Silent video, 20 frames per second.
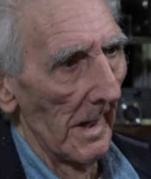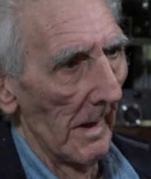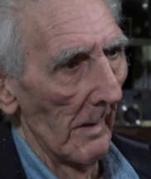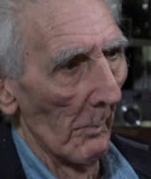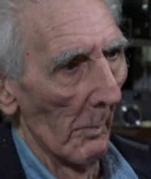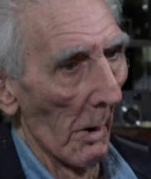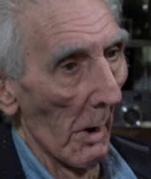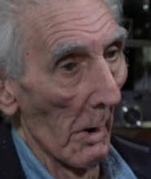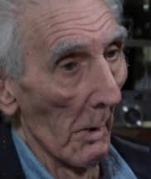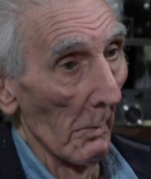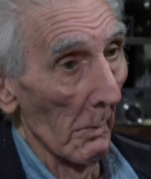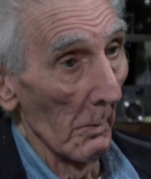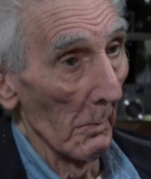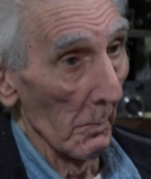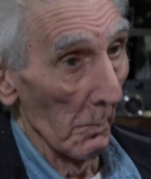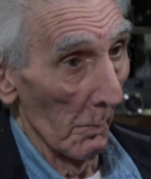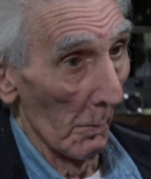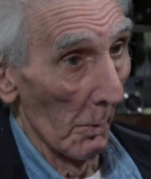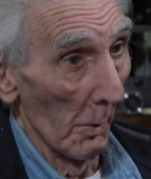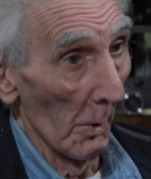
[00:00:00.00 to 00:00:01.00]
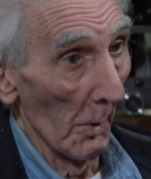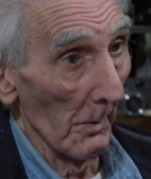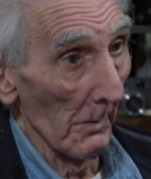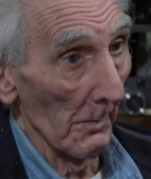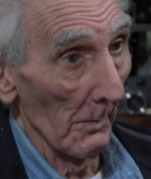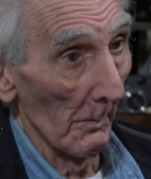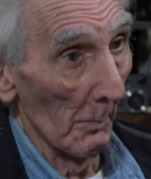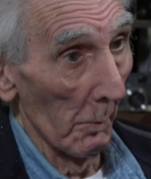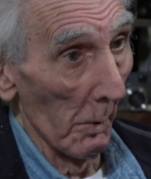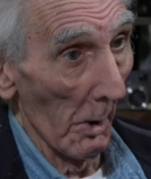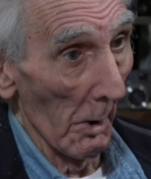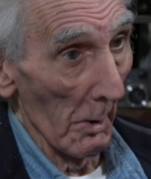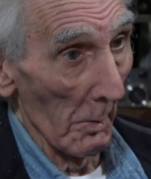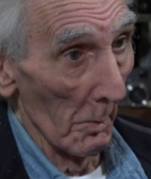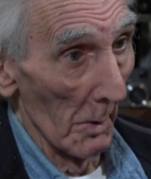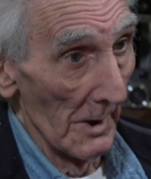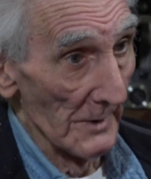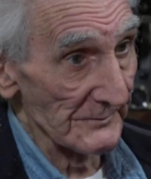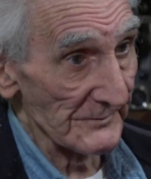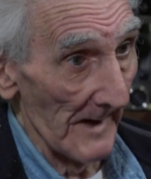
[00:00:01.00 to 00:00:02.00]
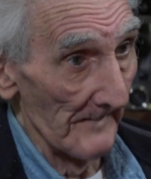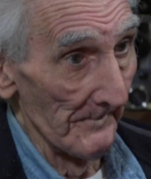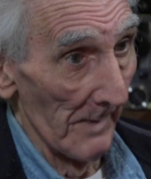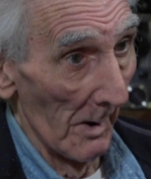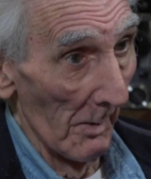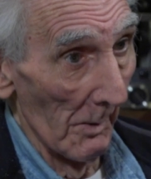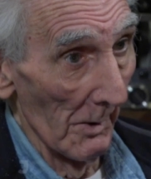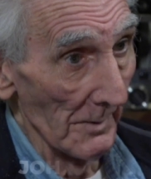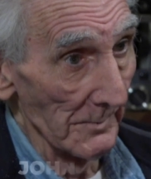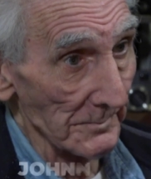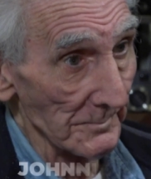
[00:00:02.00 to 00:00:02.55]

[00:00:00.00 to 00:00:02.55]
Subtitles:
Whoa, where was I born?